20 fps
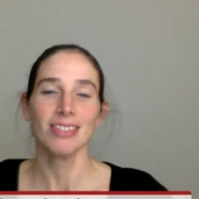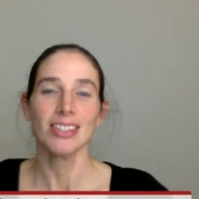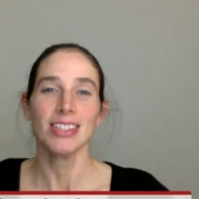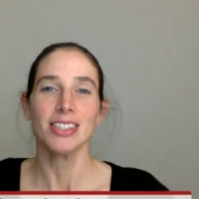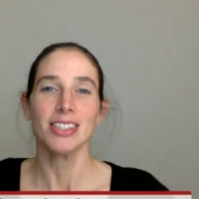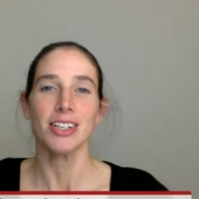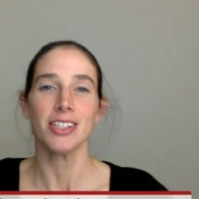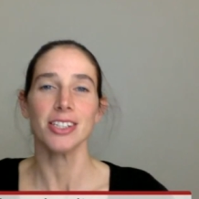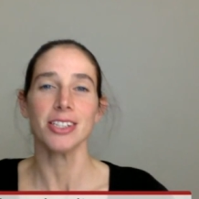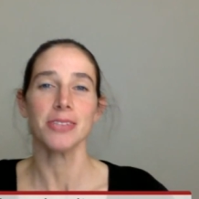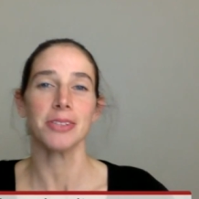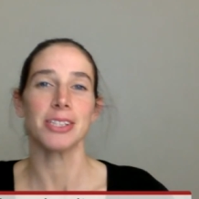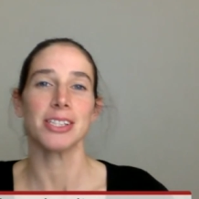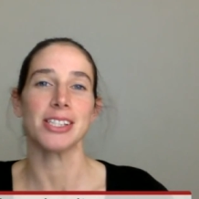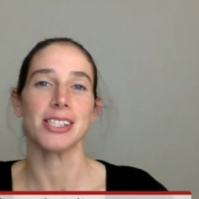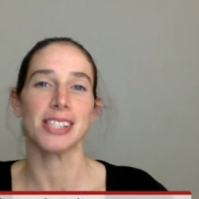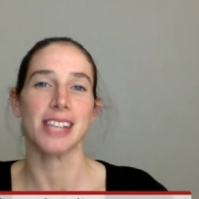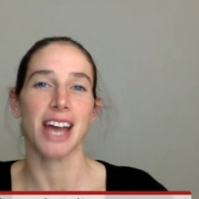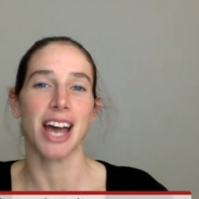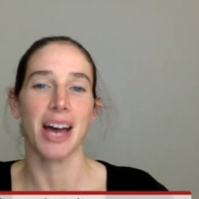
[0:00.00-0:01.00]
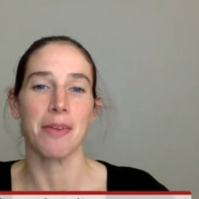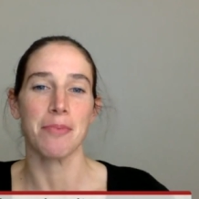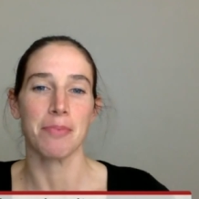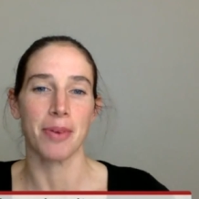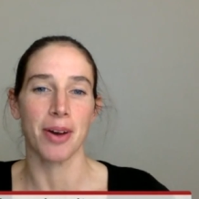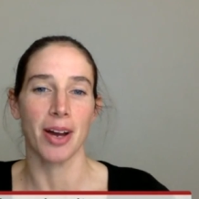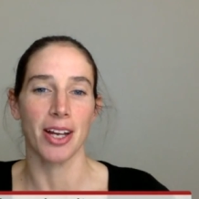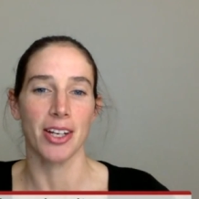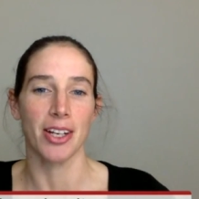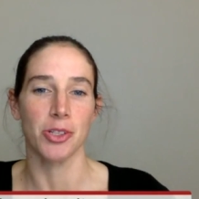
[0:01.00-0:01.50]
So I just want to start
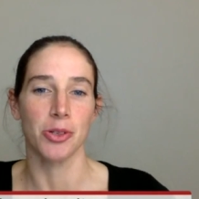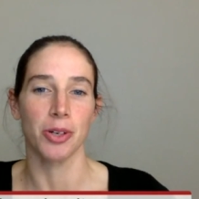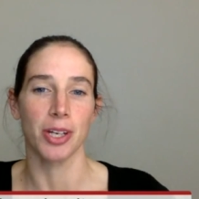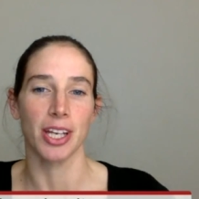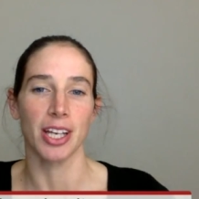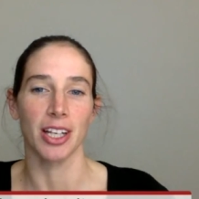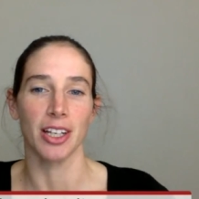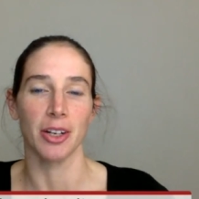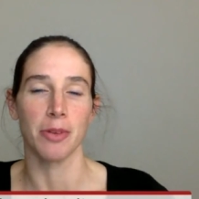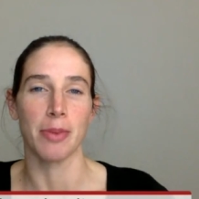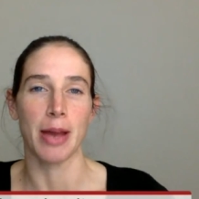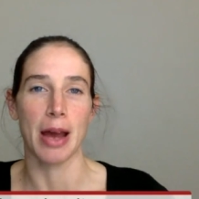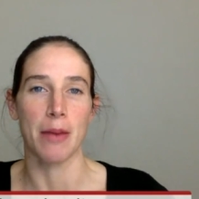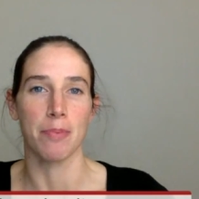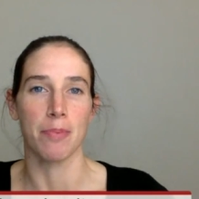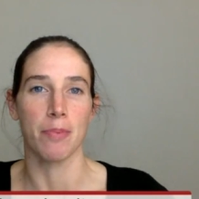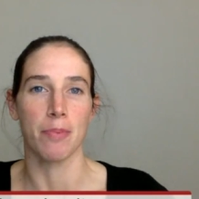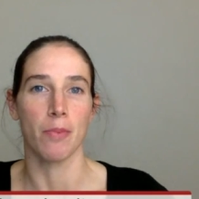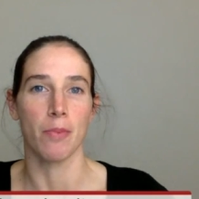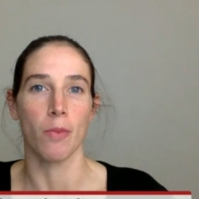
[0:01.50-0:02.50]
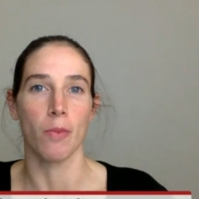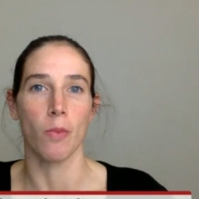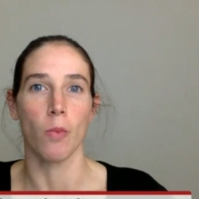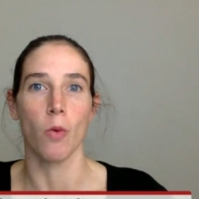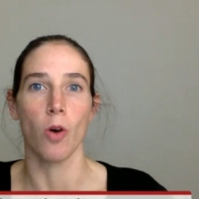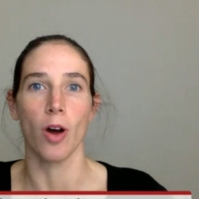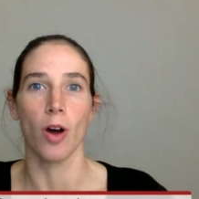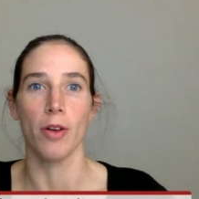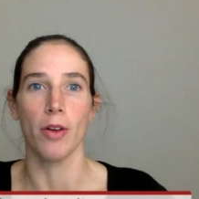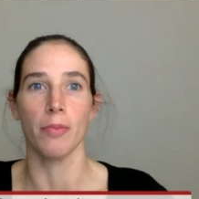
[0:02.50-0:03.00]
by talking a little about
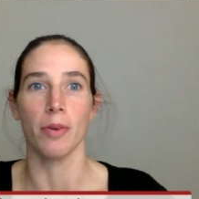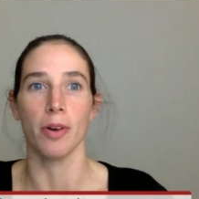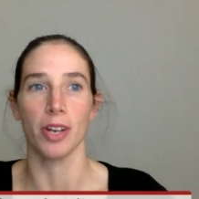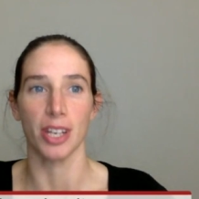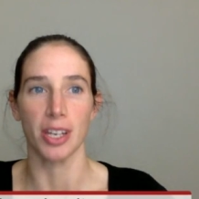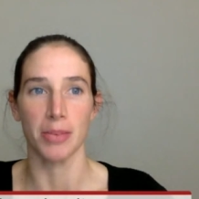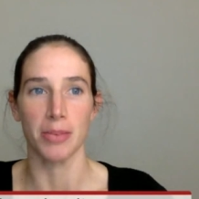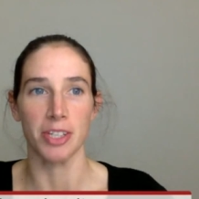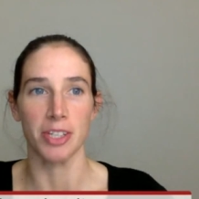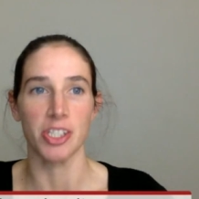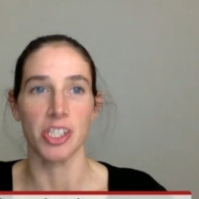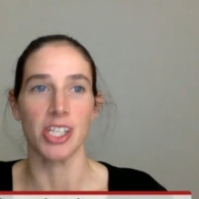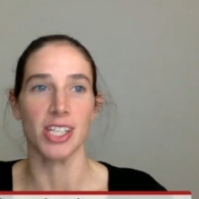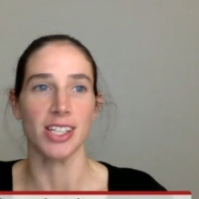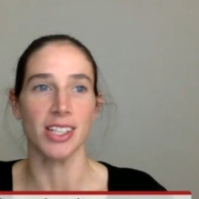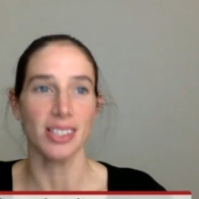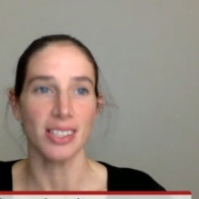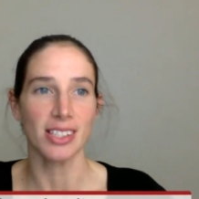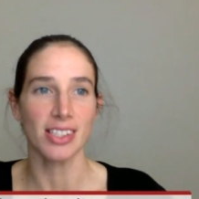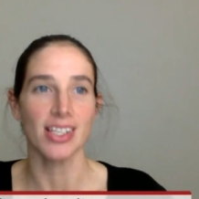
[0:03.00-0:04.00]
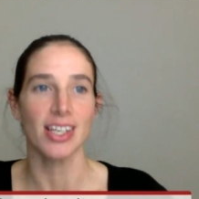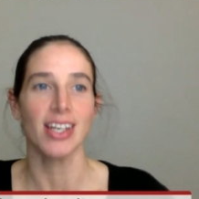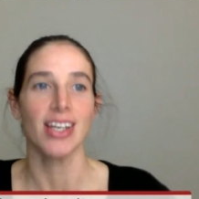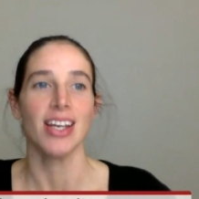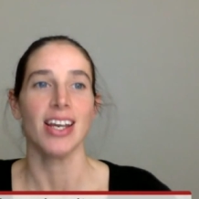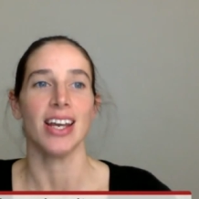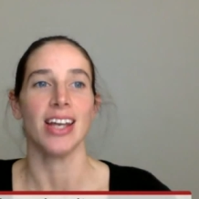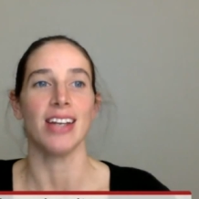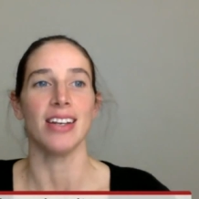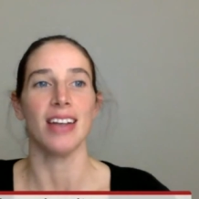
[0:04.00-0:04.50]
what body image is
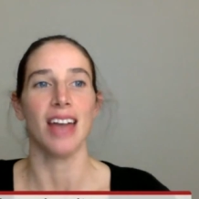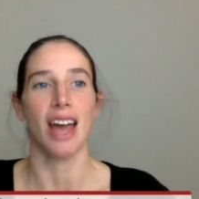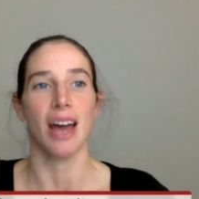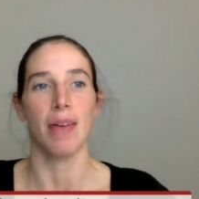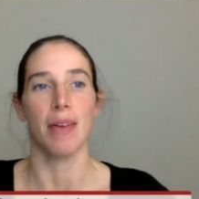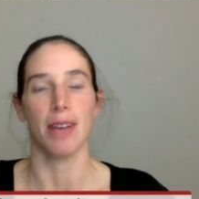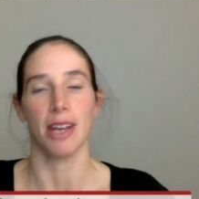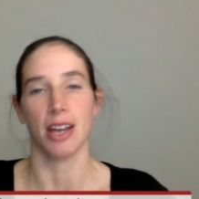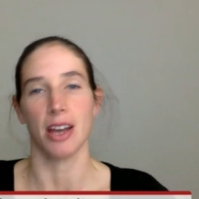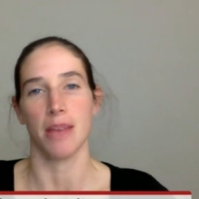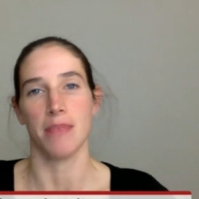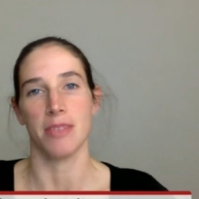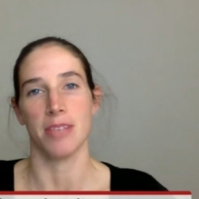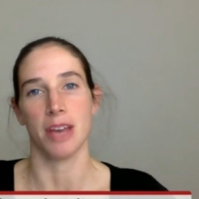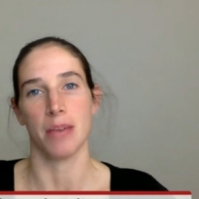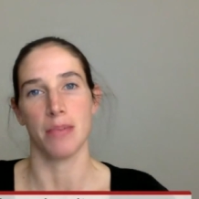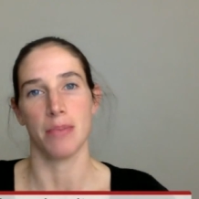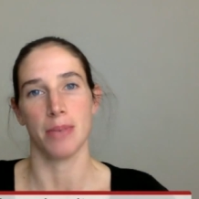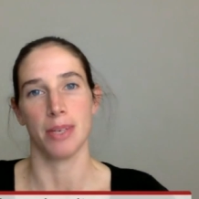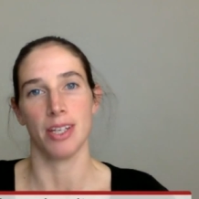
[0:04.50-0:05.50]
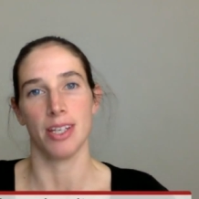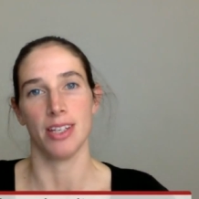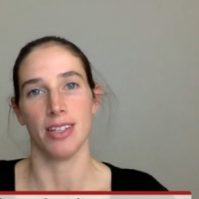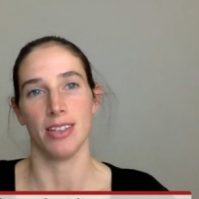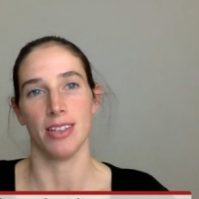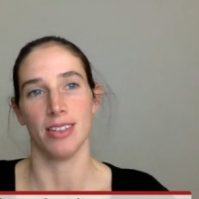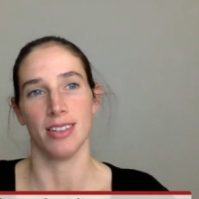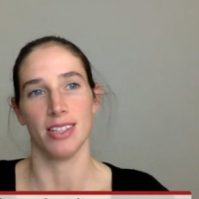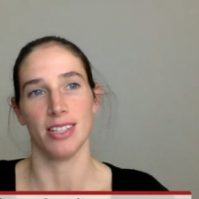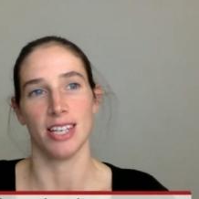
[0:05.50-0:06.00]
and how it comes up
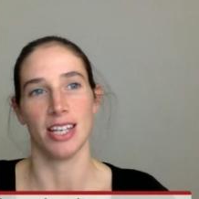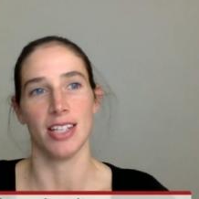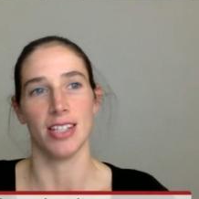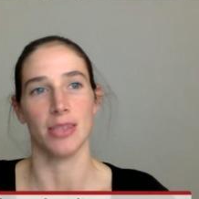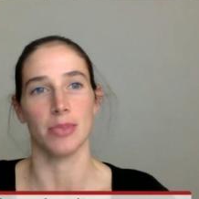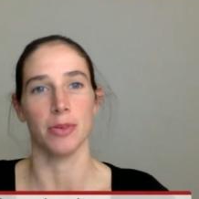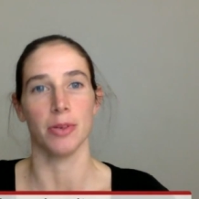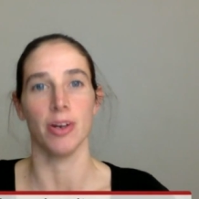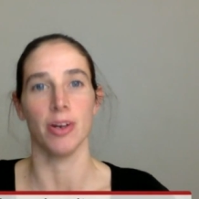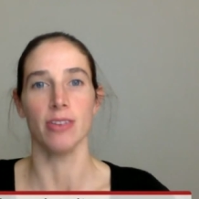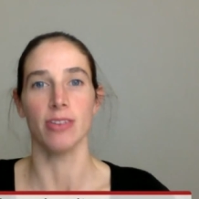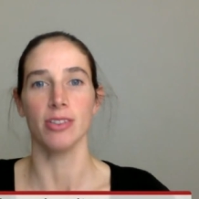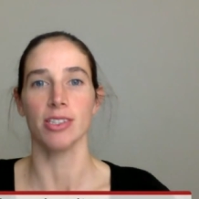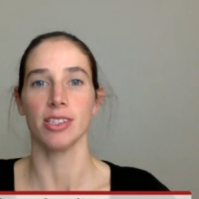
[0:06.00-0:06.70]
in the dance world.